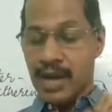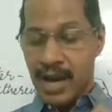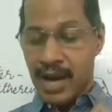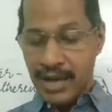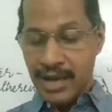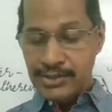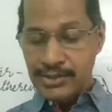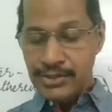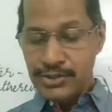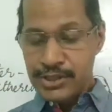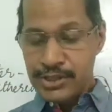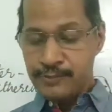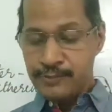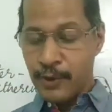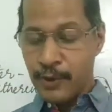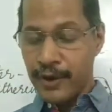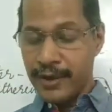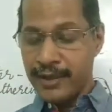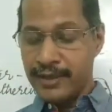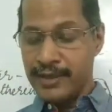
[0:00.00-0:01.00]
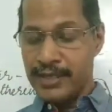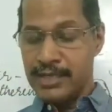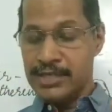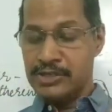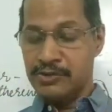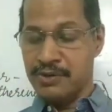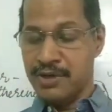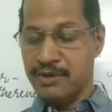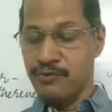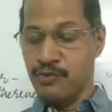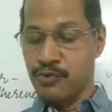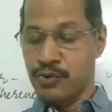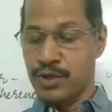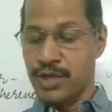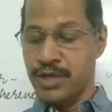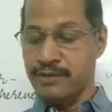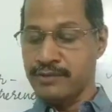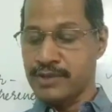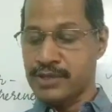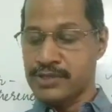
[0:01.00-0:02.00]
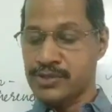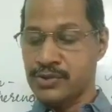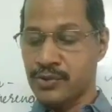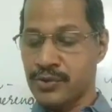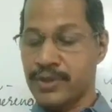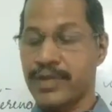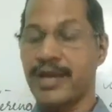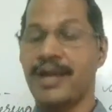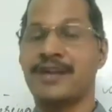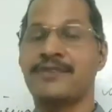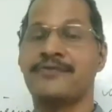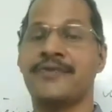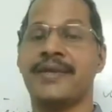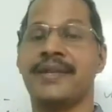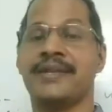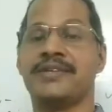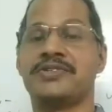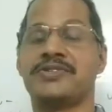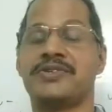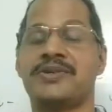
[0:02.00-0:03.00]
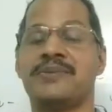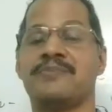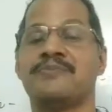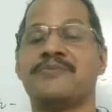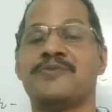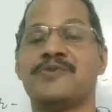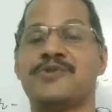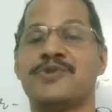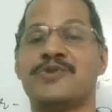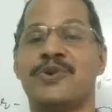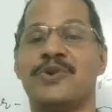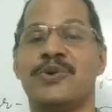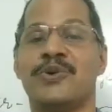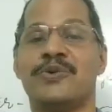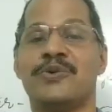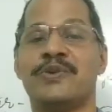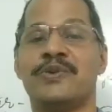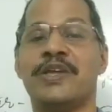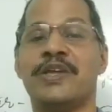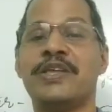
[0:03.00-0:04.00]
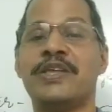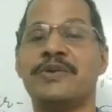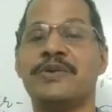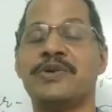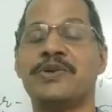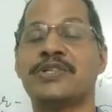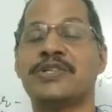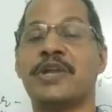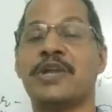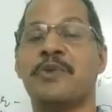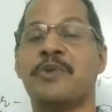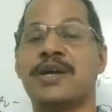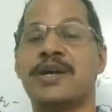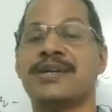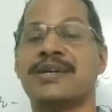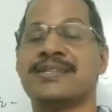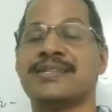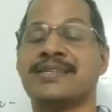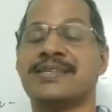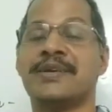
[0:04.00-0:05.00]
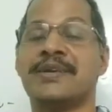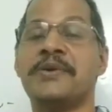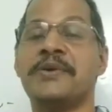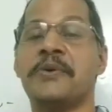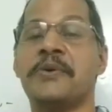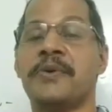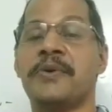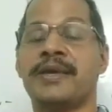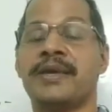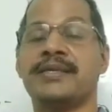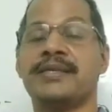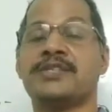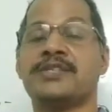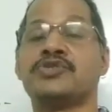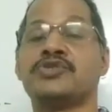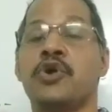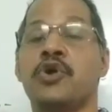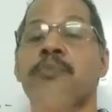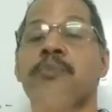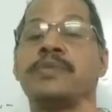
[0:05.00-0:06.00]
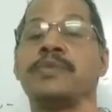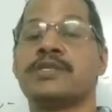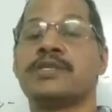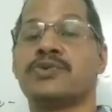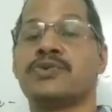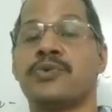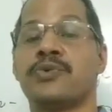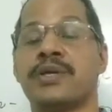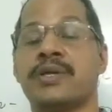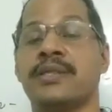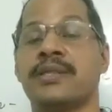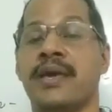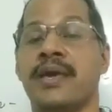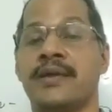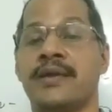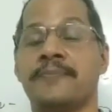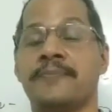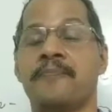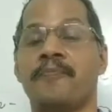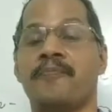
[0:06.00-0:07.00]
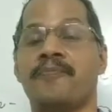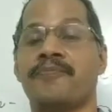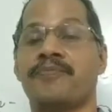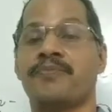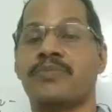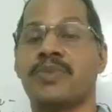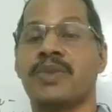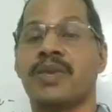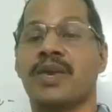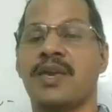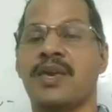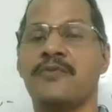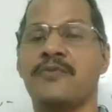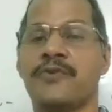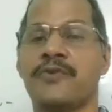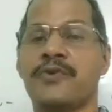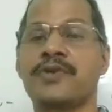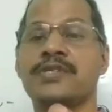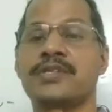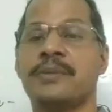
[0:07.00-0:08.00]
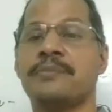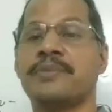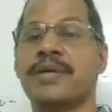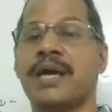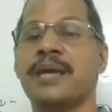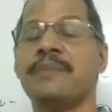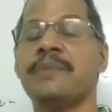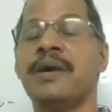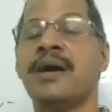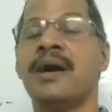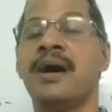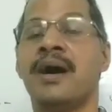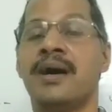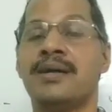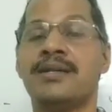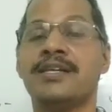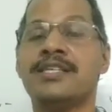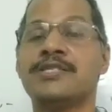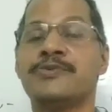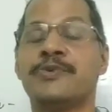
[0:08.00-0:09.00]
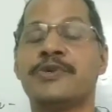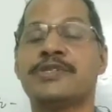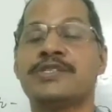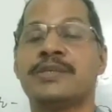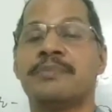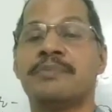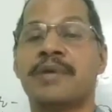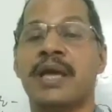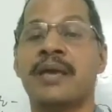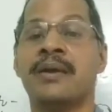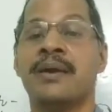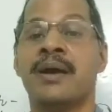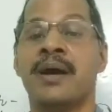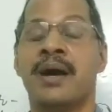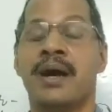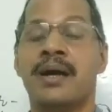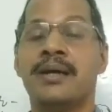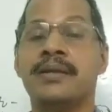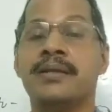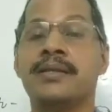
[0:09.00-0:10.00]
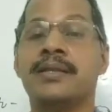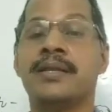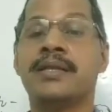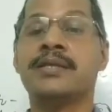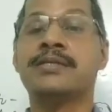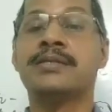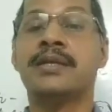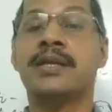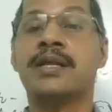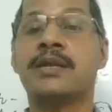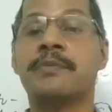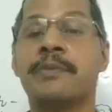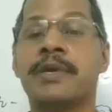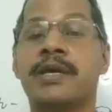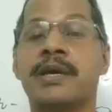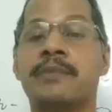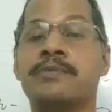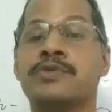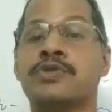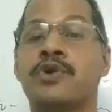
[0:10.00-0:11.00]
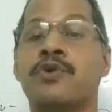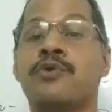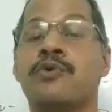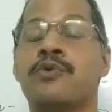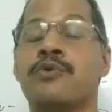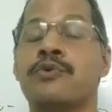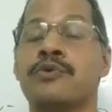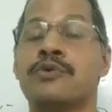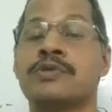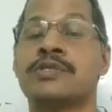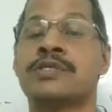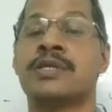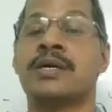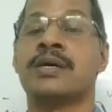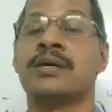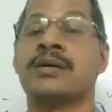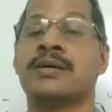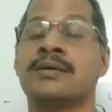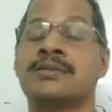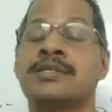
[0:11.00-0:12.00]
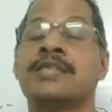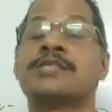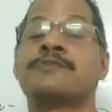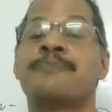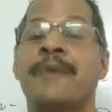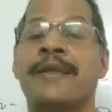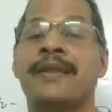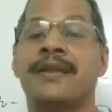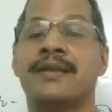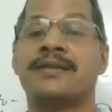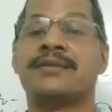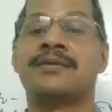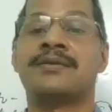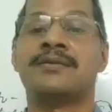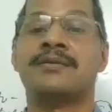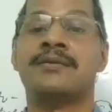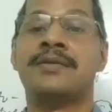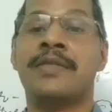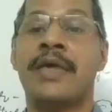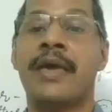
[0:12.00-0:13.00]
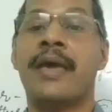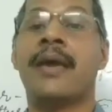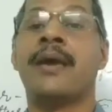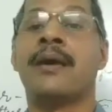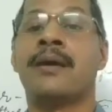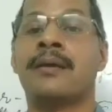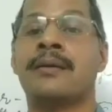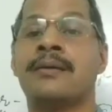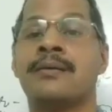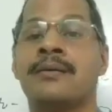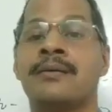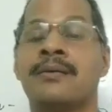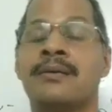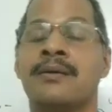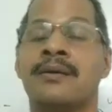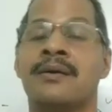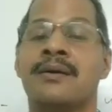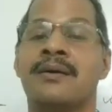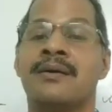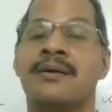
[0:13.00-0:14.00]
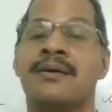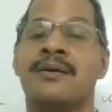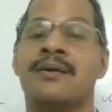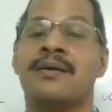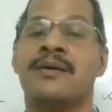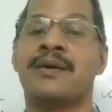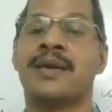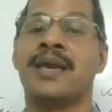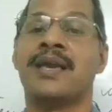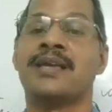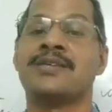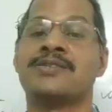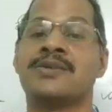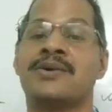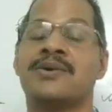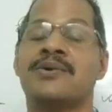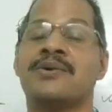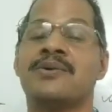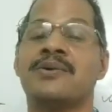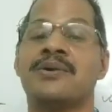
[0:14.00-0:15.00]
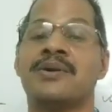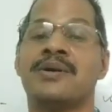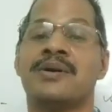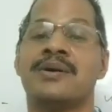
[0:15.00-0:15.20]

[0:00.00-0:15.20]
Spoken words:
at this point, Iswaran would leave the story unfinished. So very usually what does he do? He just stops the story there. Okay, for some time, at least for some time, and the listener becomes so suspended in the air. Okay, so